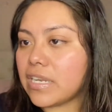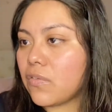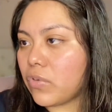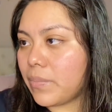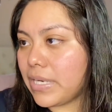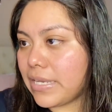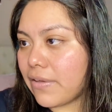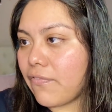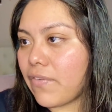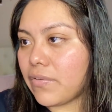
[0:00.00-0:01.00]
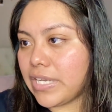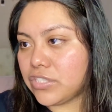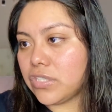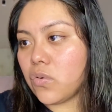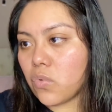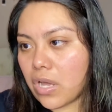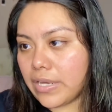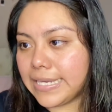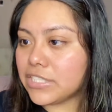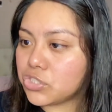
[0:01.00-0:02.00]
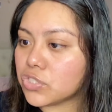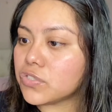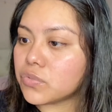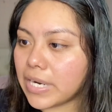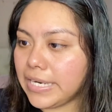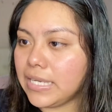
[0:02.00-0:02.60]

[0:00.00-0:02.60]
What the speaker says: of women get foundation wrong. Get yours right.